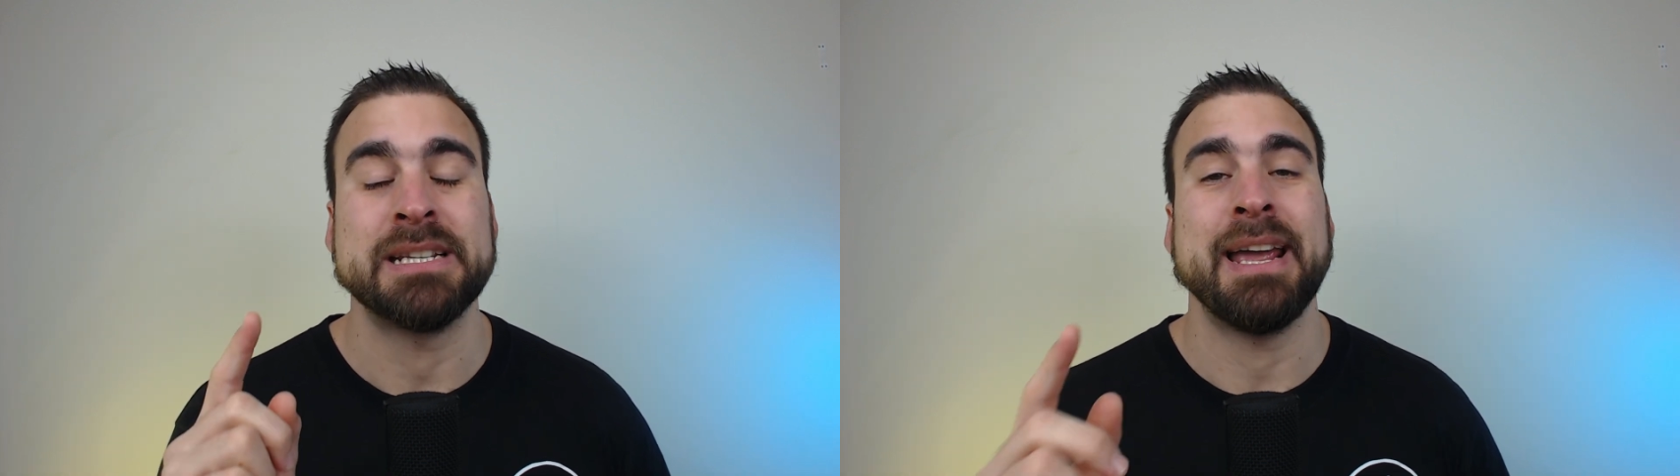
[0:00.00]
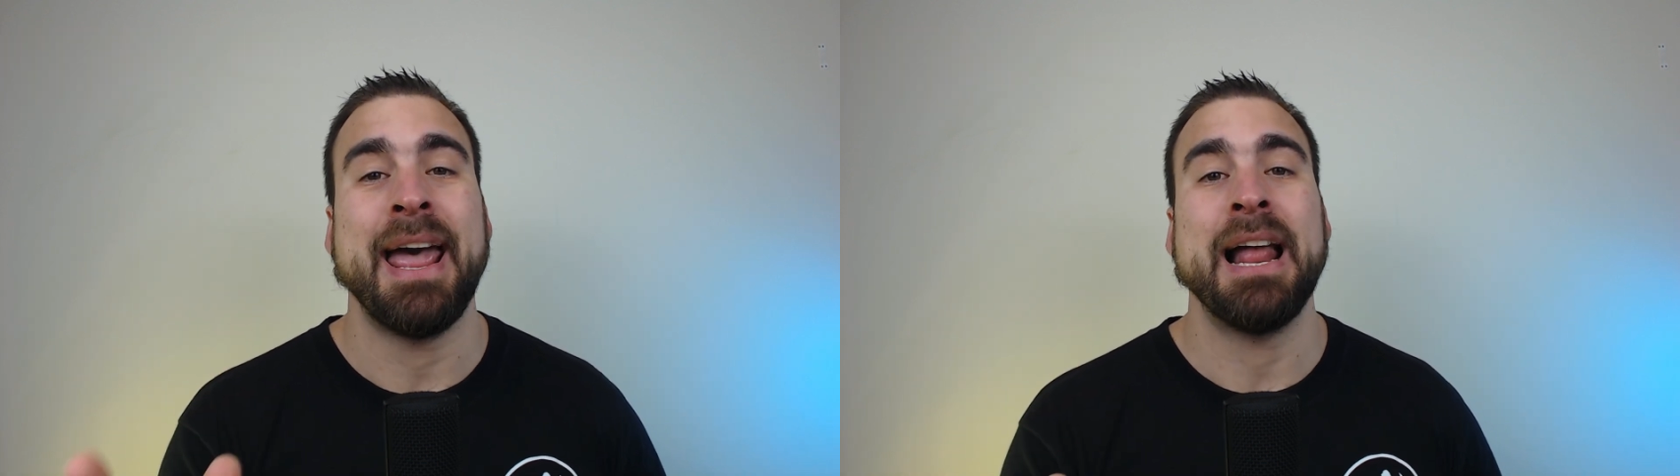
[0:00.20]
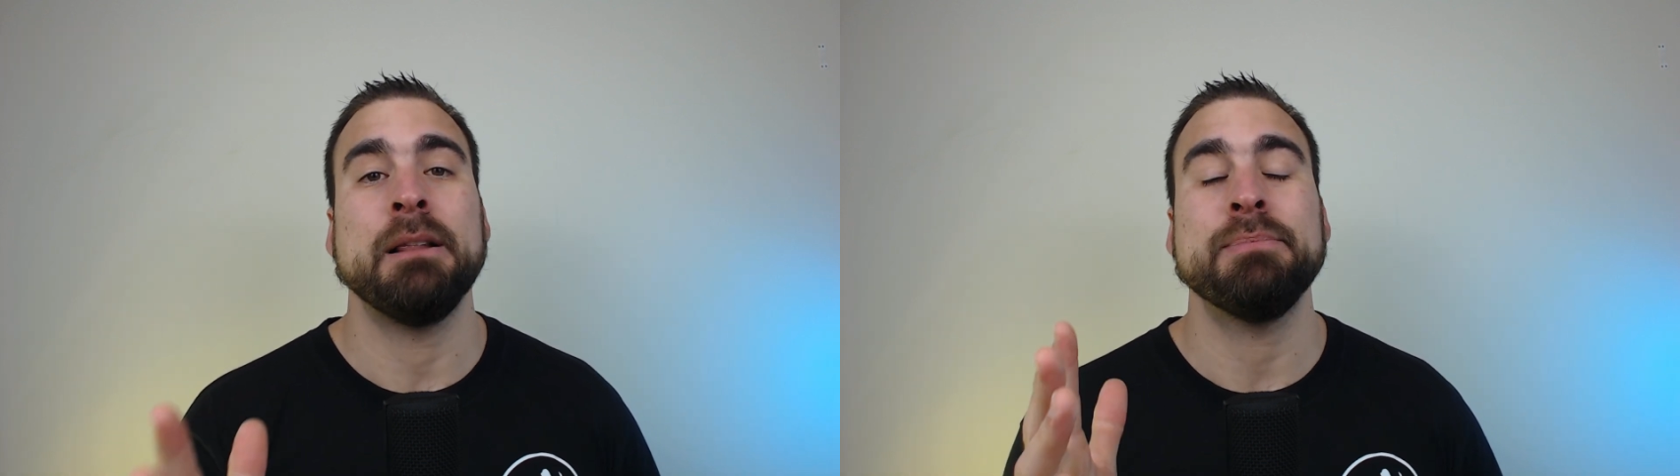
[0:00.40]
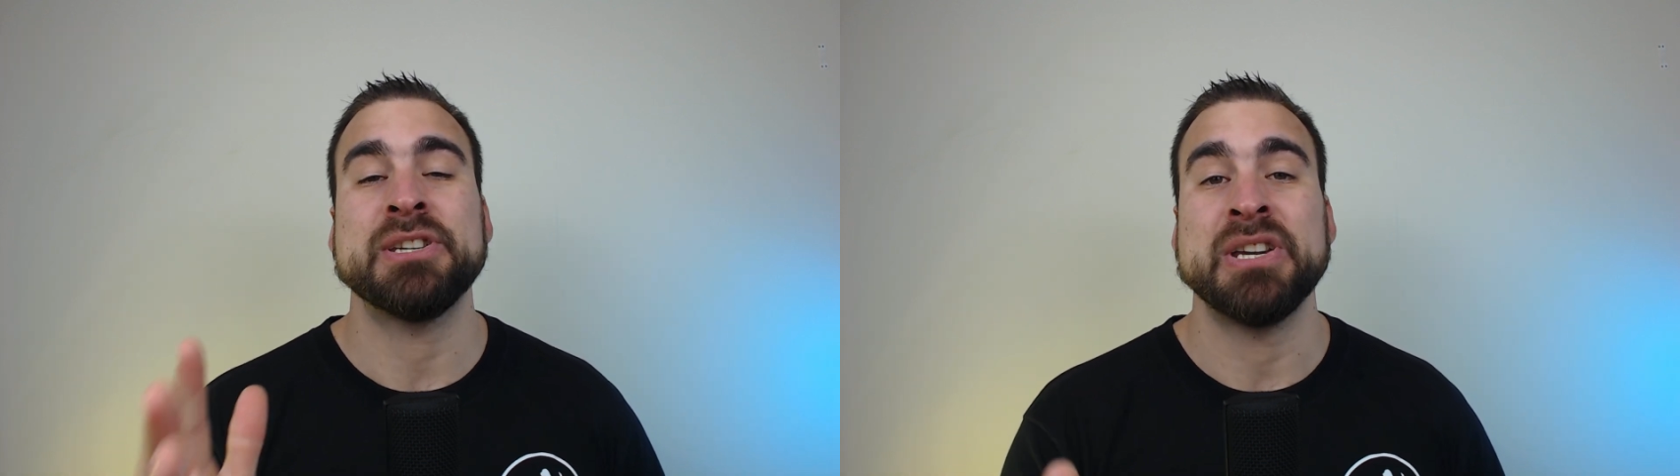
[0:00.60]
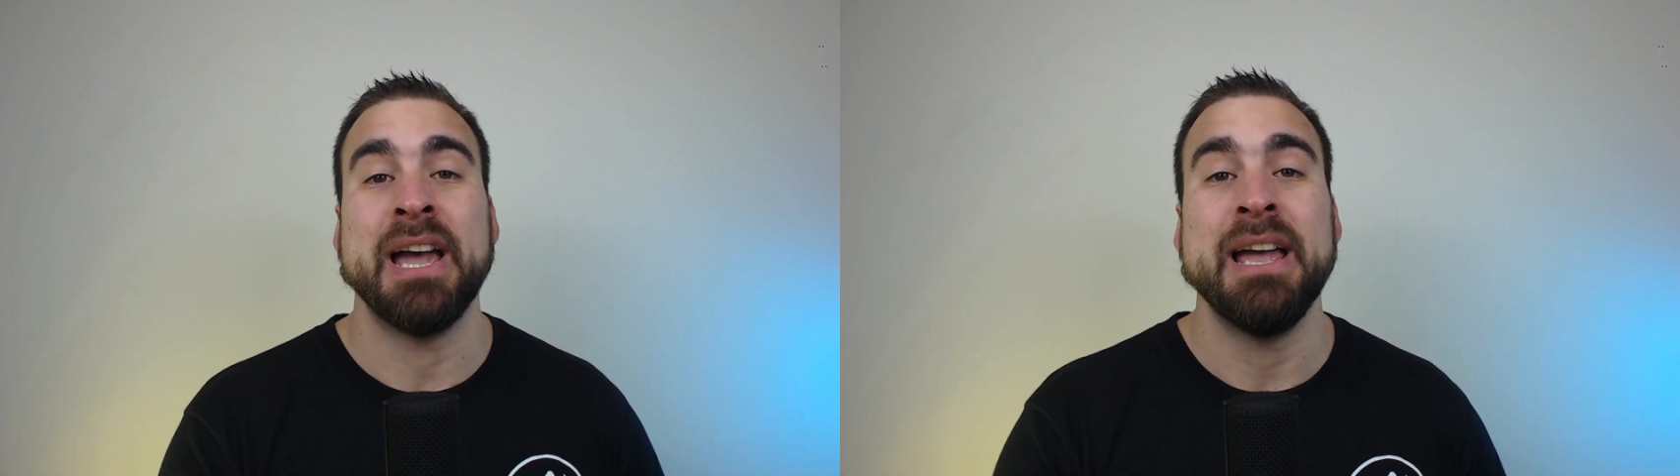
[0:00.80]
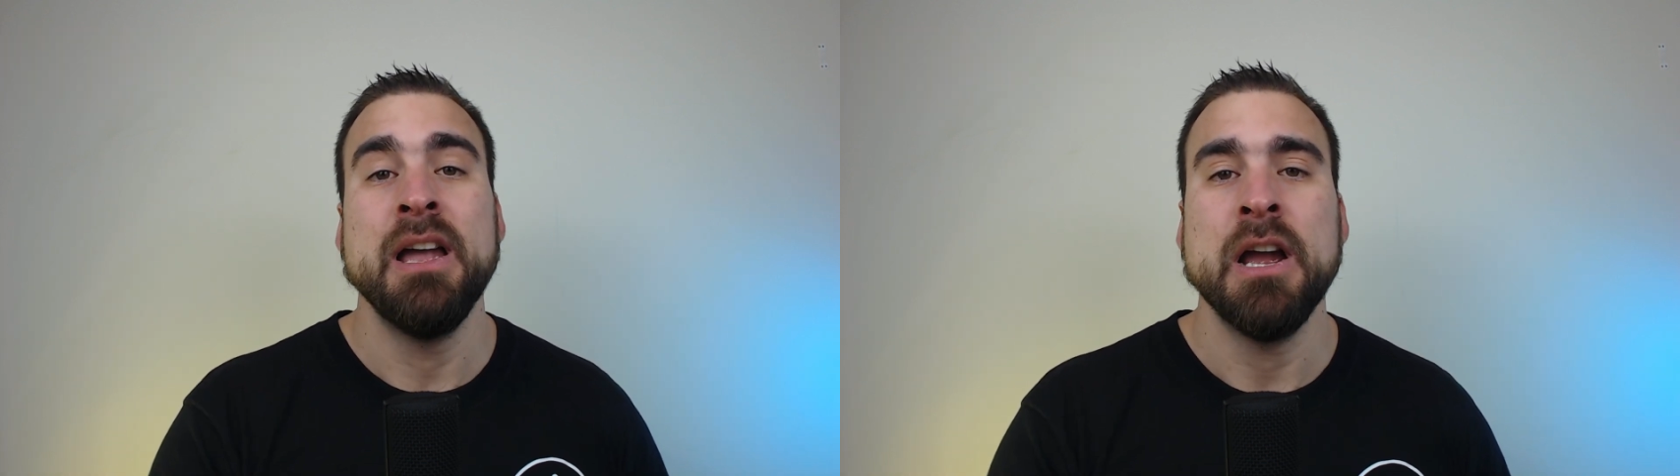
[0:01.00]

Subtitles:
to help share